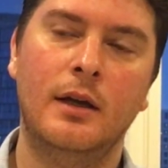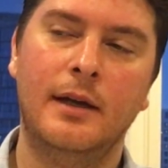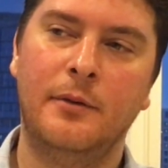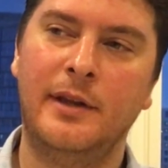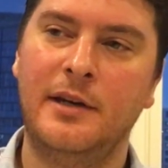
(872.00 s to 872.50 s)

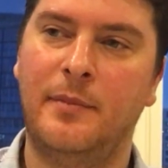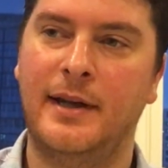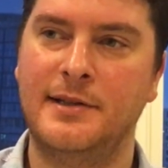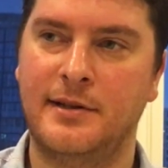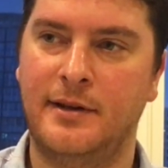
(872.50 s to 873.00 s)
really
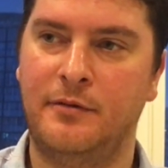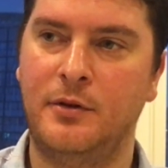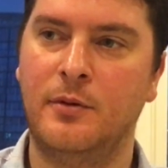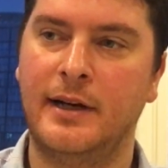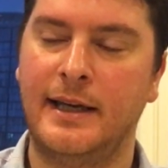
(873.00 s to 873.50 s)
depends on if you
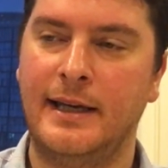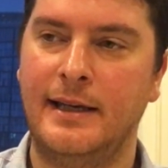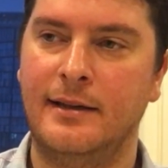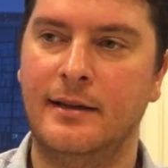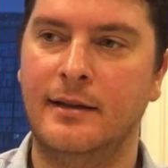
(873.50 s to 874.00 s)
want to
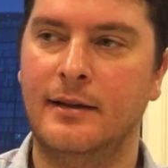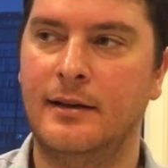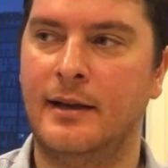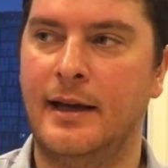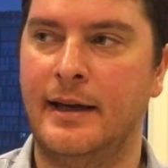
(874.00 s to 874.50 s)
eat
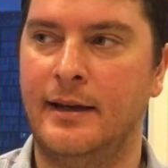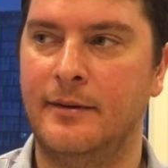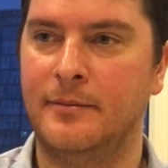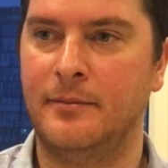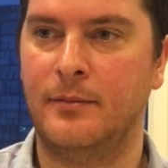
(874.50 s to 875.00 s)
like
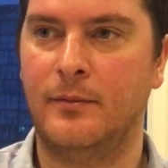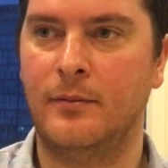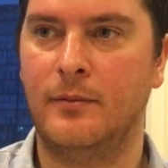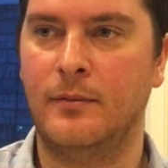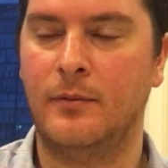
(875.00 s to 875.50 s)

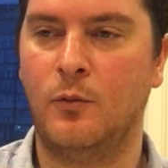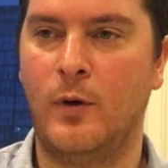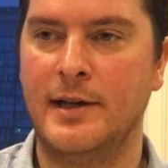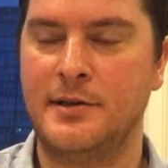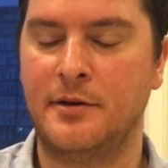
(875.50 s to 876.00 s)

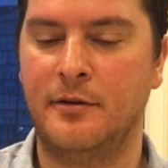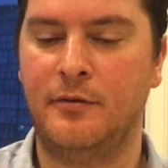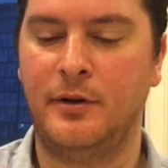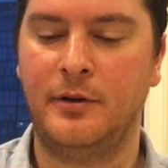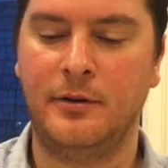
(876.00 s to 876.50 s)
Western
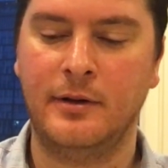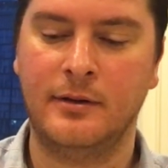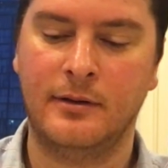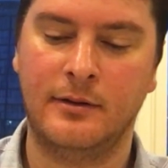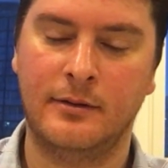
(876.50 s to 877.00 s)
food
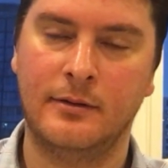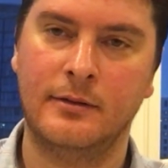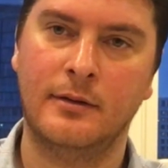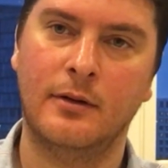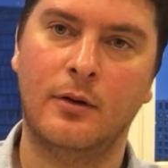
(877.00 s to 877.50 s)

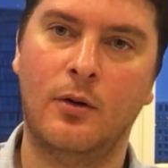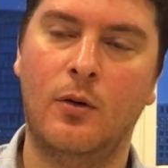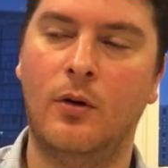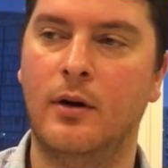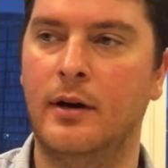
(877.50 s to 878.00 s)

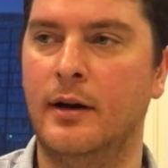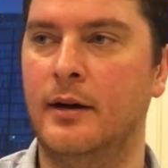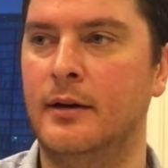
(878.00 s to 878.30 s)
or